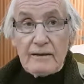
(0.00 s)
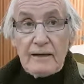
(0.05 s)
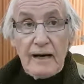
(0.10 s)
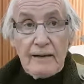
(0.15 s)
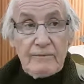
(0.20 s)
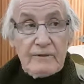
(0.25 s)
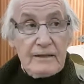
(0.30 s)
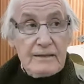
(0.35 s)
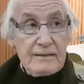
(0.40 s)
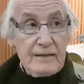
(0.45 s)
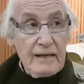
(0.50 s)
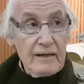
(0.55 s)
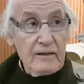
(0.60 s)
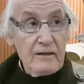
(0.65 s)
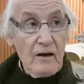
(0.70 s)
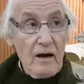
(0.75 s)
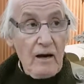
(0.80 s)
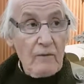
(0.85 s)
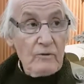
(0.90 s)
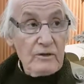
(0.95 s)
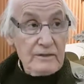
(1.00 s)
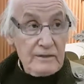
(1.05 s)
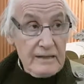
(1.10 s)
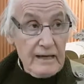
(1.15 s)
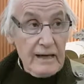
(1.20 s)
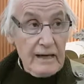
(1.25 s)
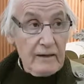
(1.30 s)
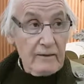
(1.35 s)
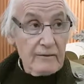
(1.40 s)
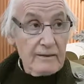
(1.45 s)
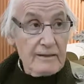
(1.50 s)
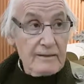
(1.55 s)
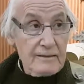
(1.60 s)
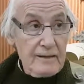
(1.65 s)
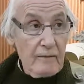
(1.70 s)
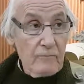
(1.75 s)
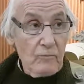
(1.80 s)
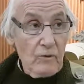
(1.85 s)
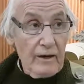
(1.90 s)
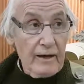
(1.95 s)
I'm going to say God was there in
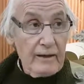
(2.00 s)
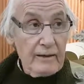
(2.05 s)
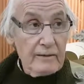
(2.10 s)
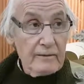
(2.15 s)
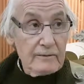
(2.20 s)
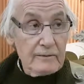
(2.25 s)
some way.